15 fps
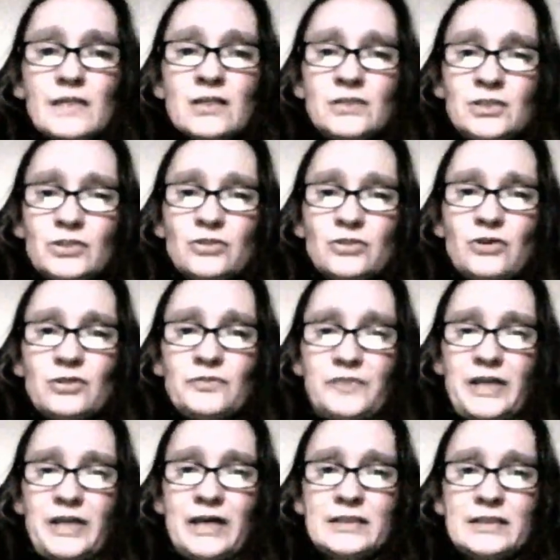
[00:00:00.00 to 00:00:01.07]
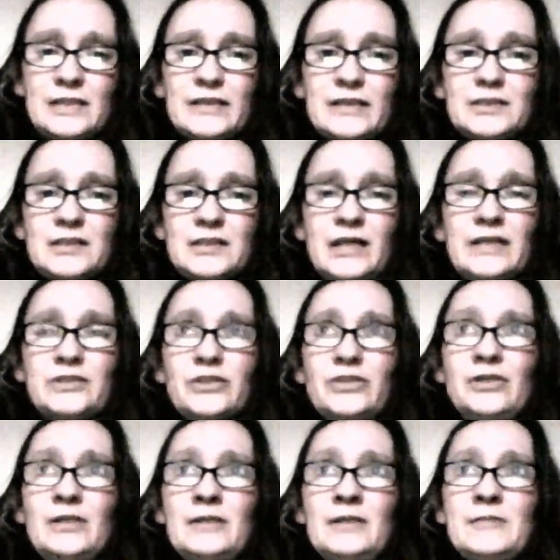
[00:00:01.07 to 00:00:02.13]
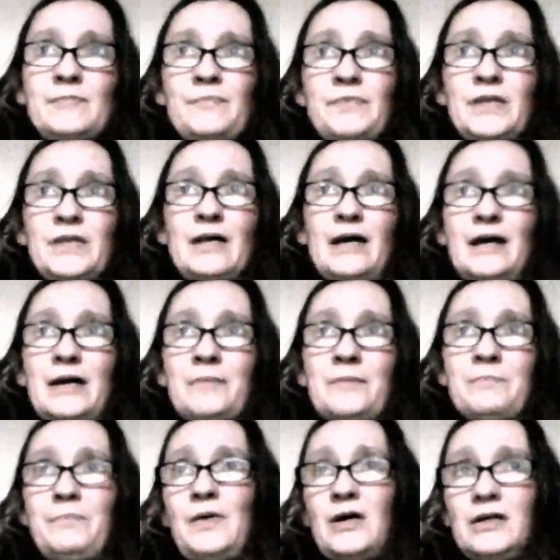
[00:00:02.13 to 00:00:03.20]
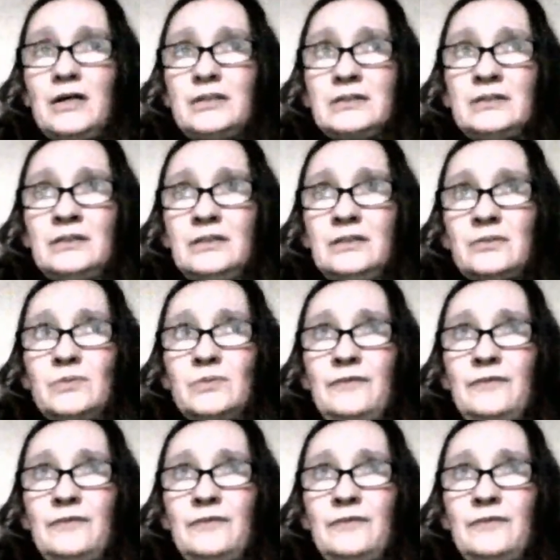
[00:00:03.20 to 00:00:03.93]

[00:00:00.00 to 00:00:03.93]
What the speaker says: to do all of the ad clicks that I do. But, you know,